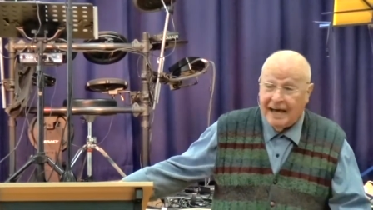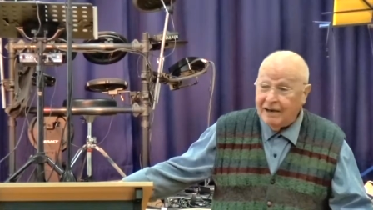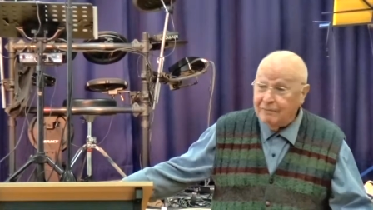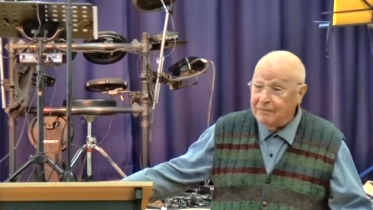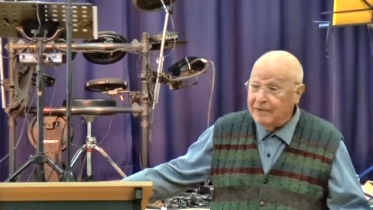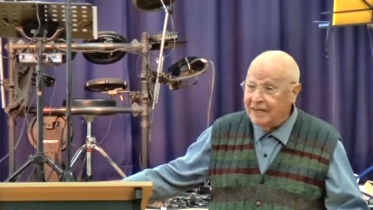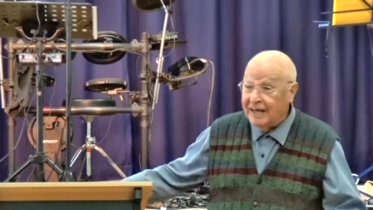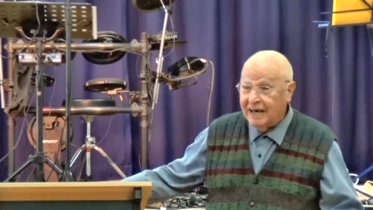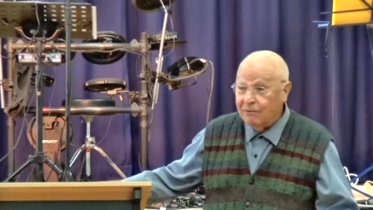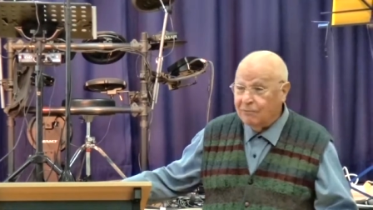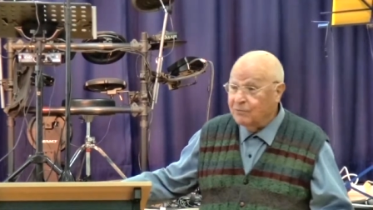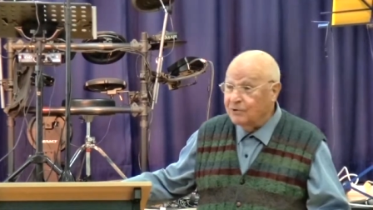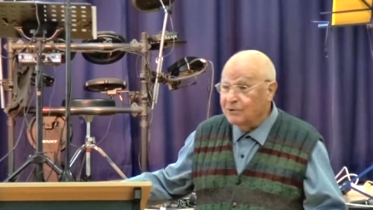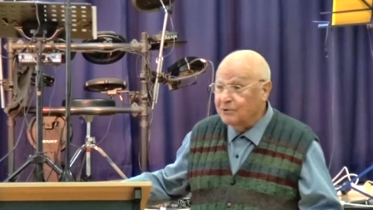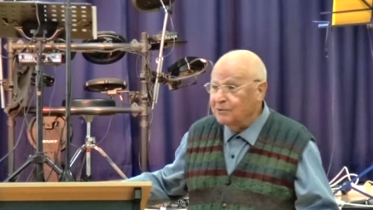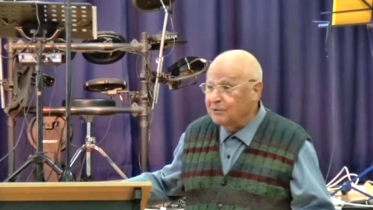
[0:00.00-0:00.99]
I mean, I
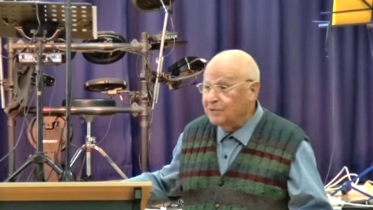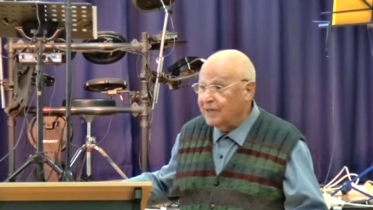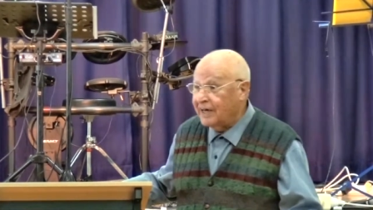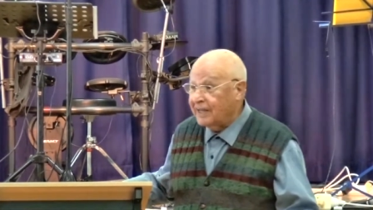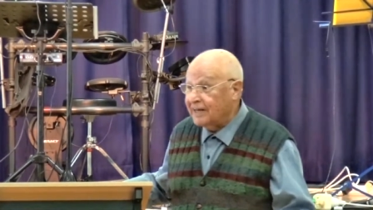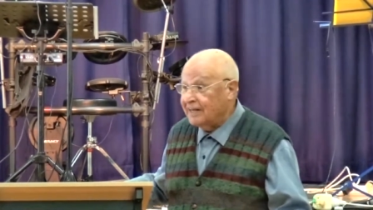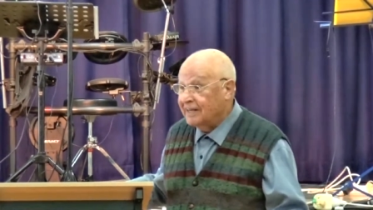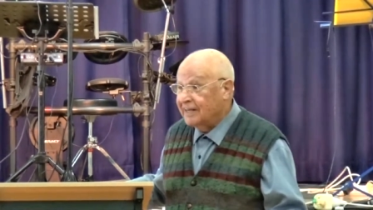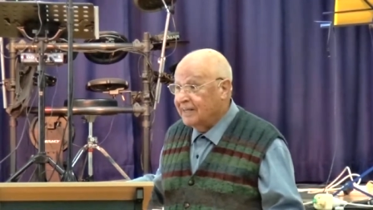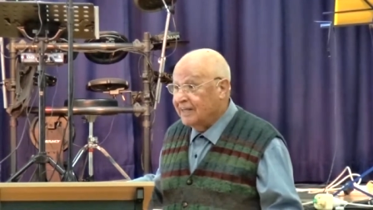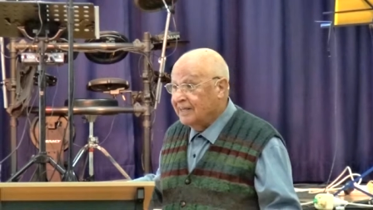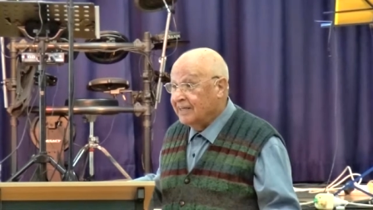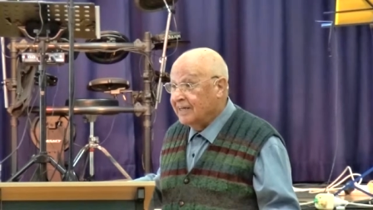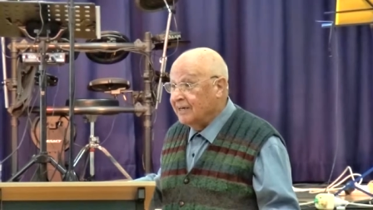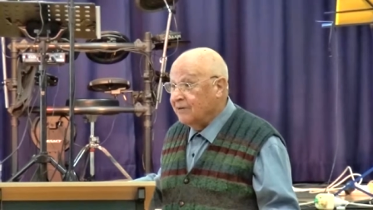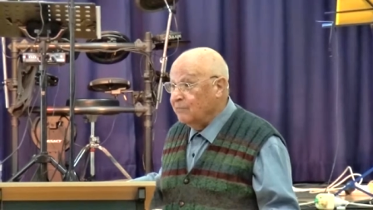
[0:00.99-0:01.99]
wouldn't do that.
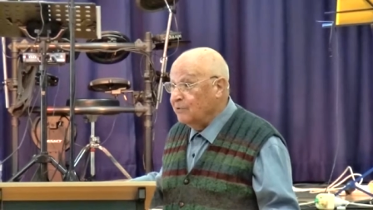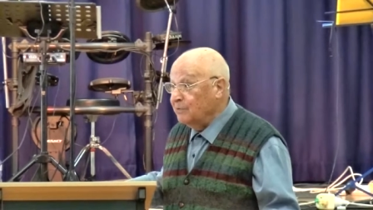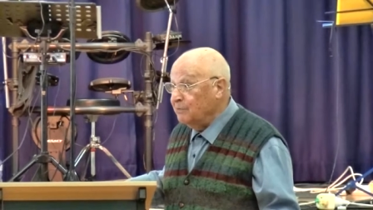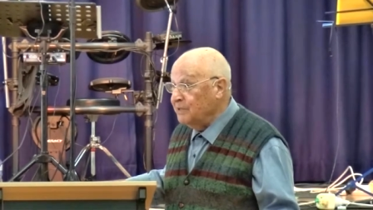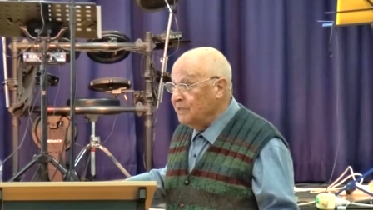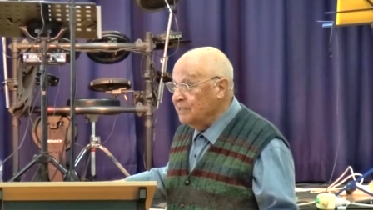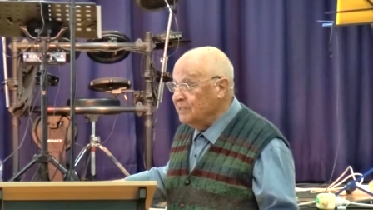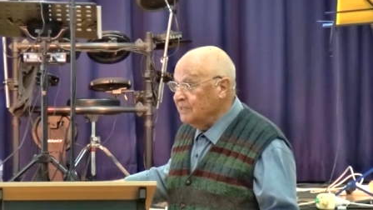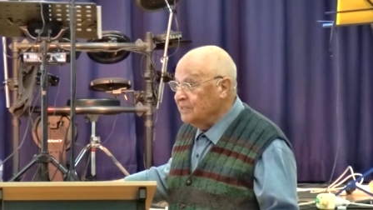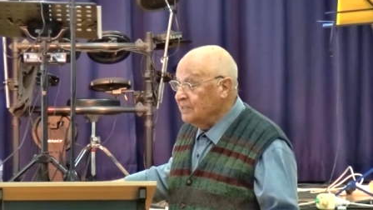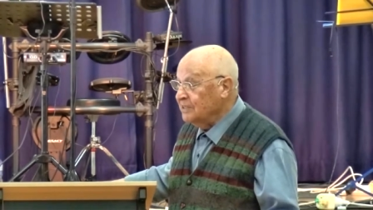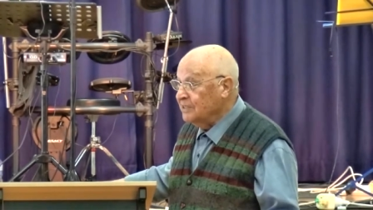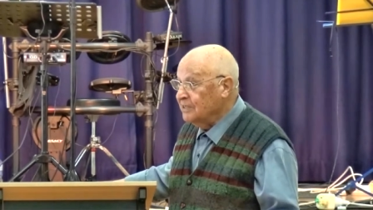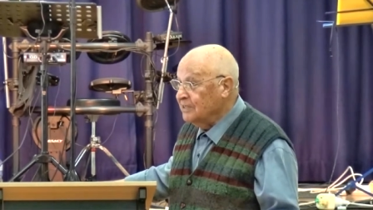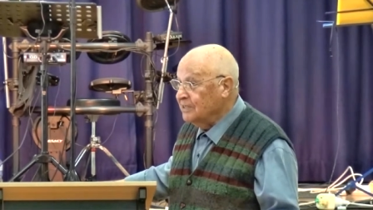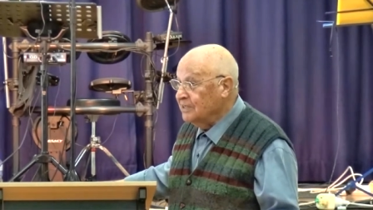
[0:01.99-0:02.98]
It wouldn't be
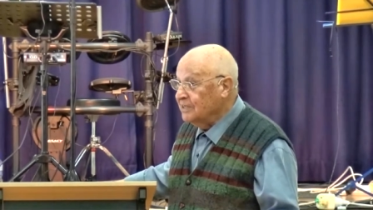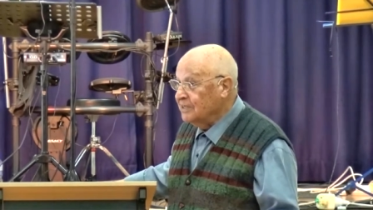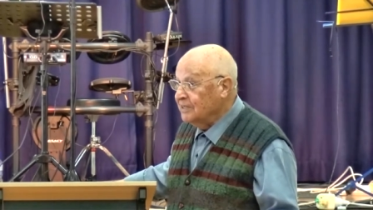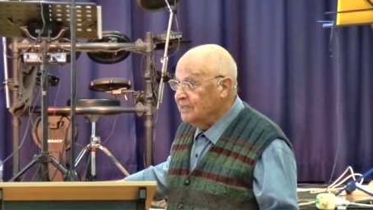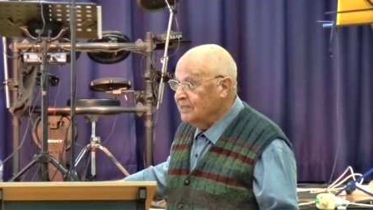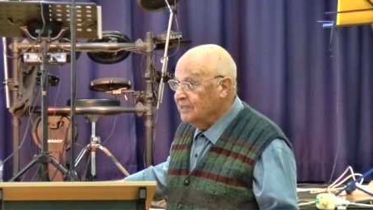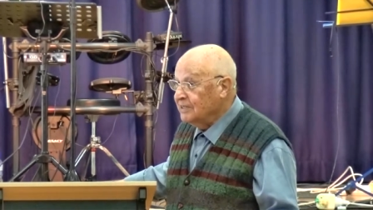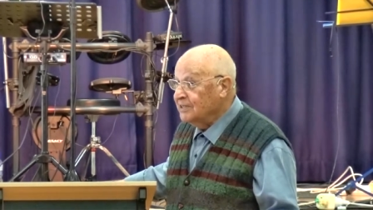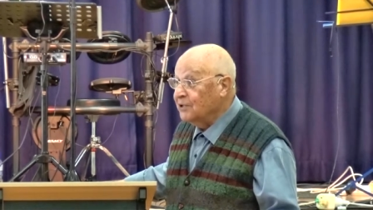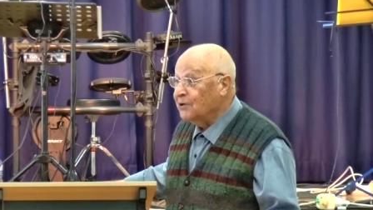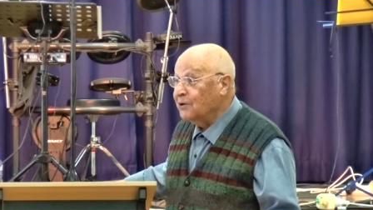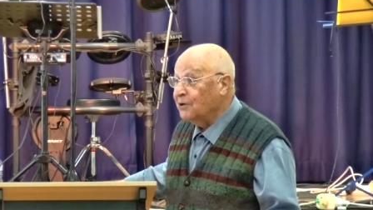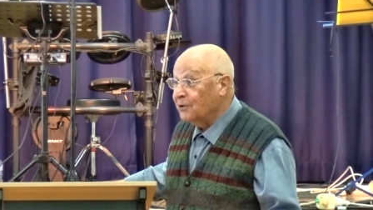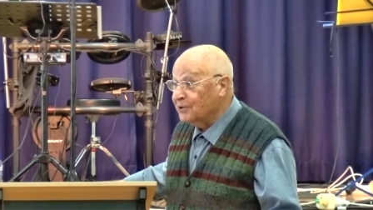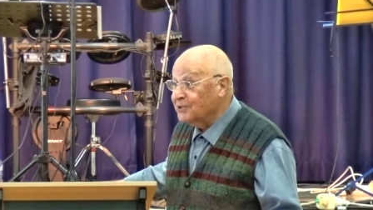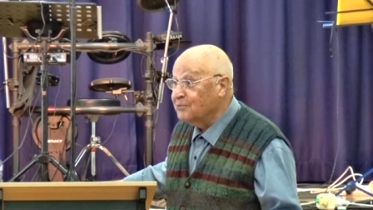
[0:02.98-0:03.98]
the
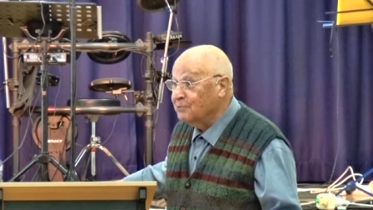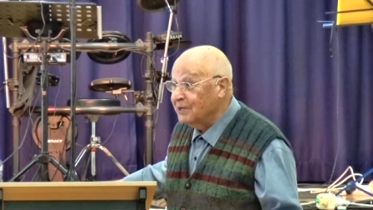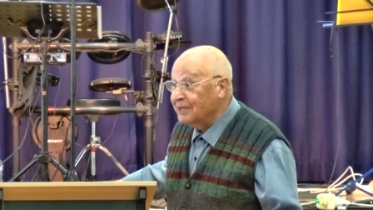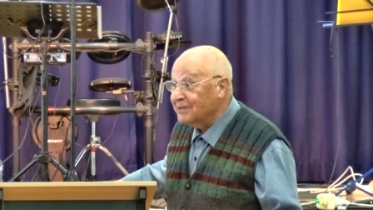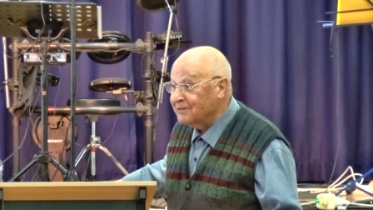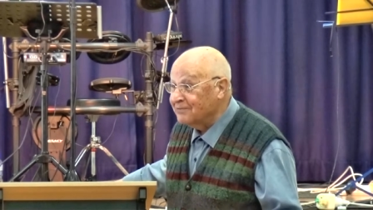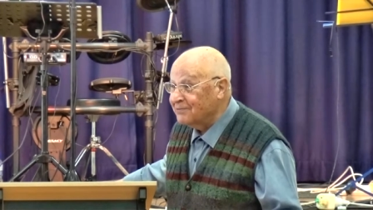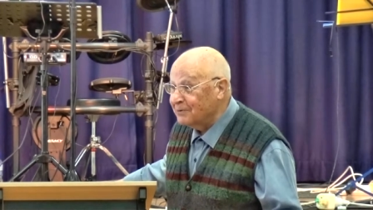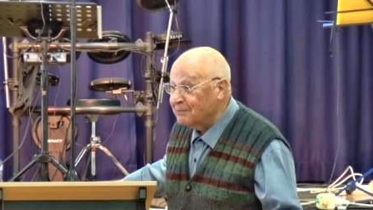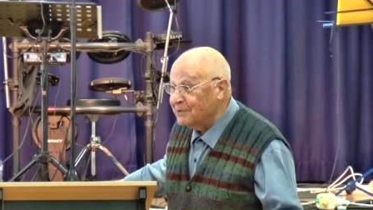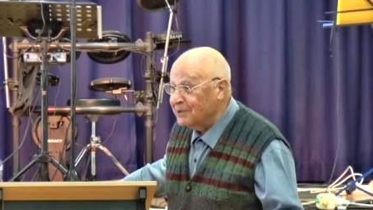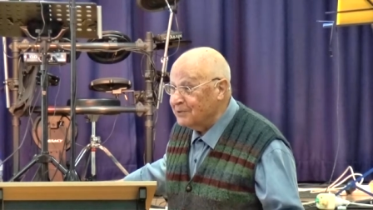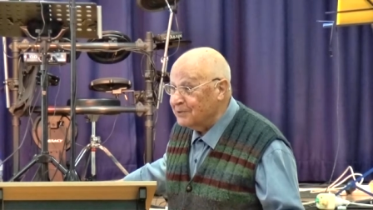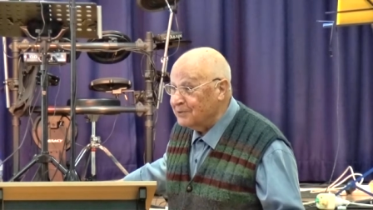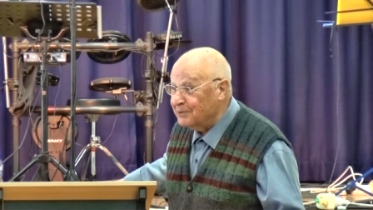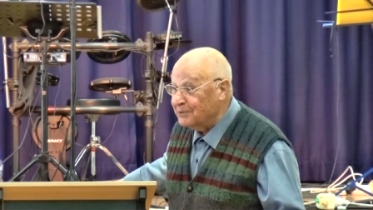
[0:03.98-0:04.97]
Lord's will for
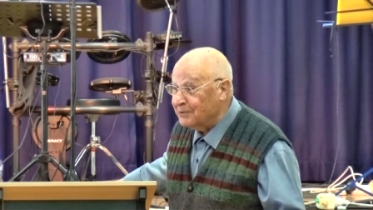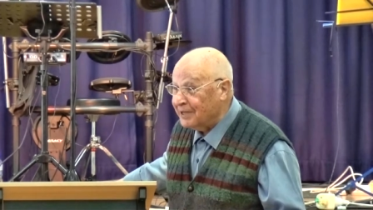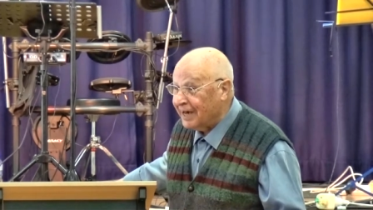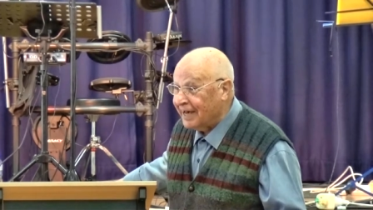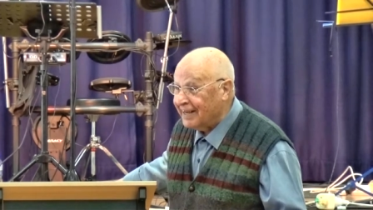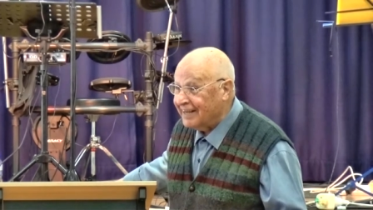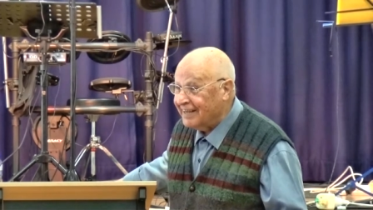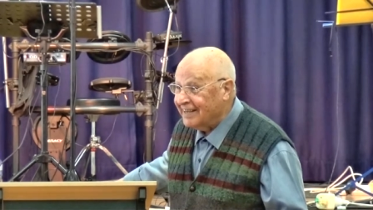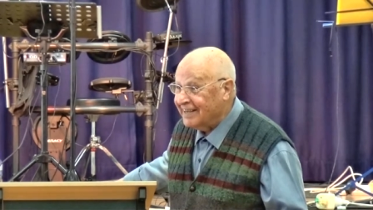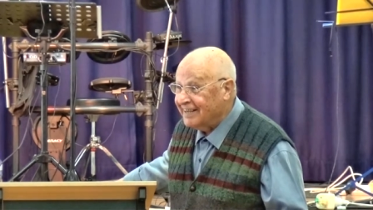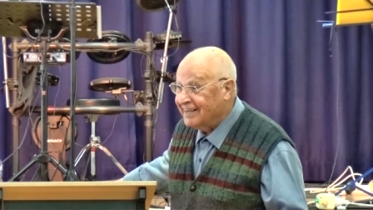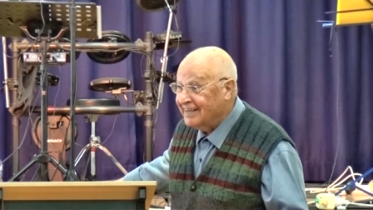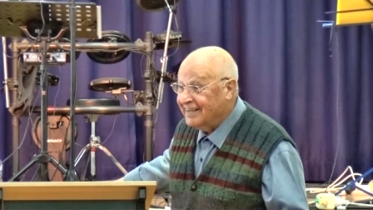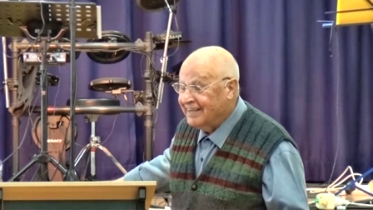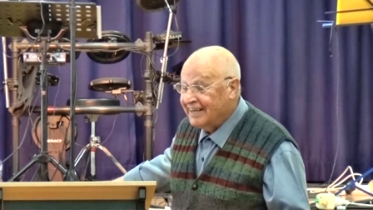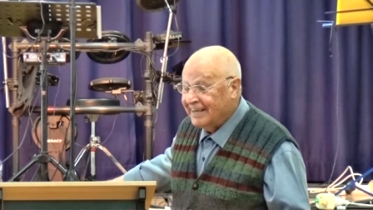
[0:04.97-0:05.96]
me to do that.
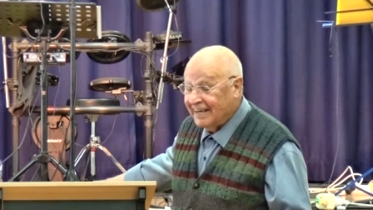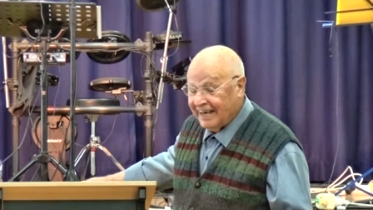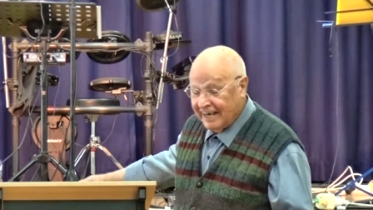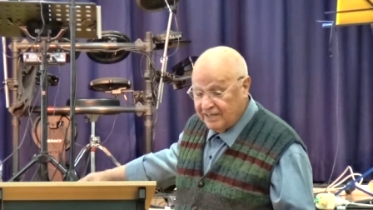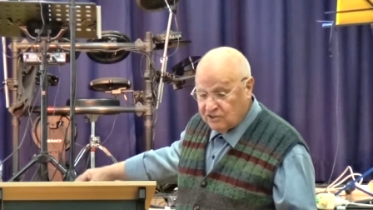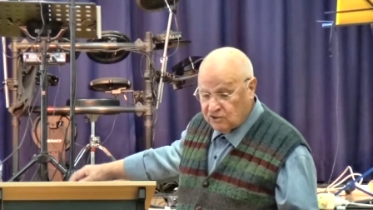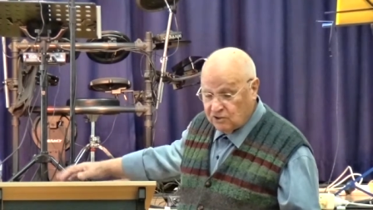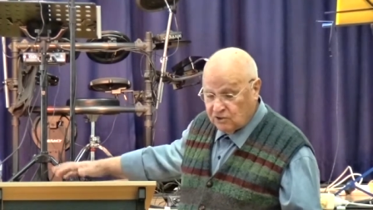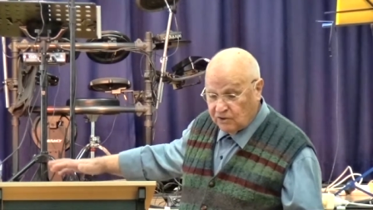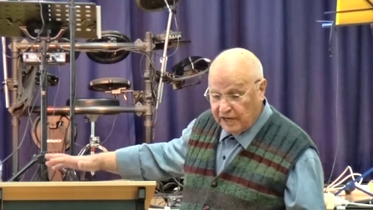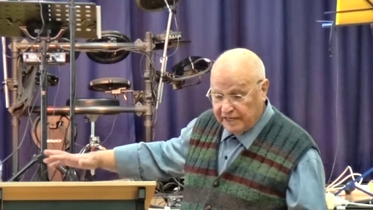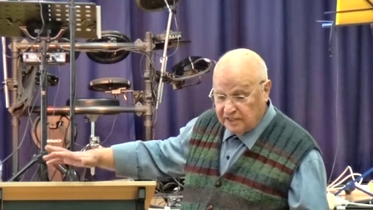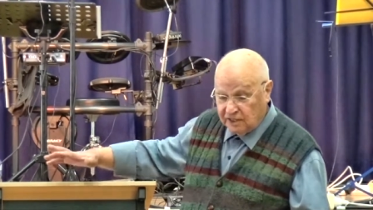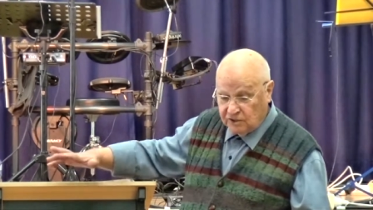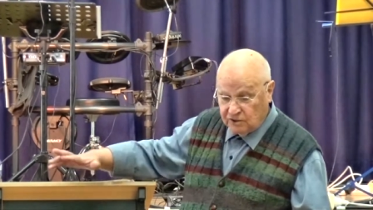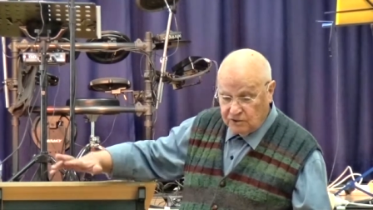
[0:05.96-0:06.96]
And so
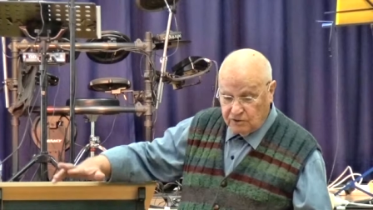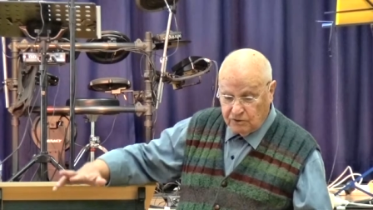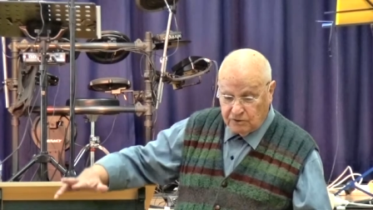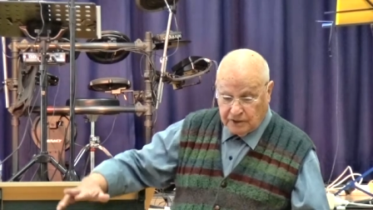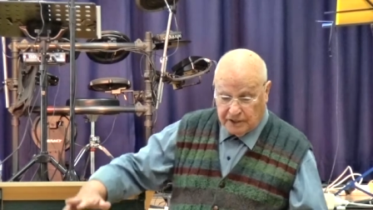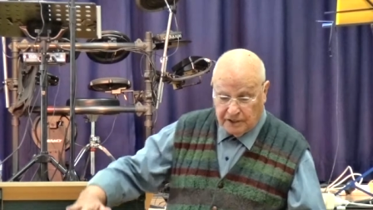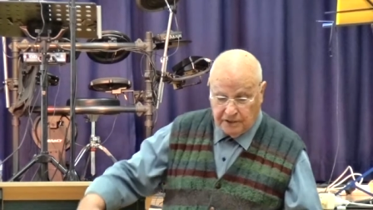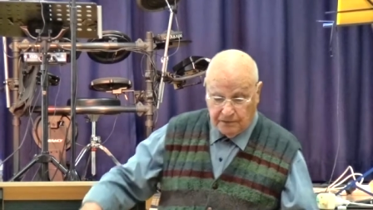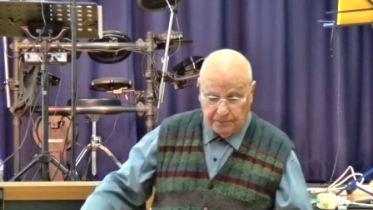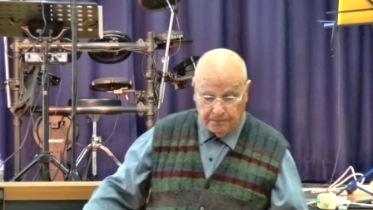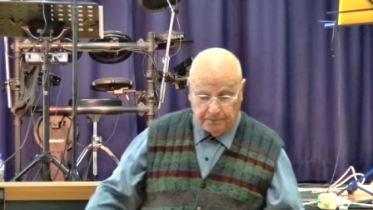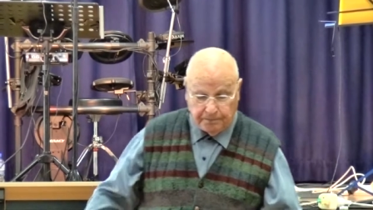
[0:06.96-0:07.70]
I didn't do it.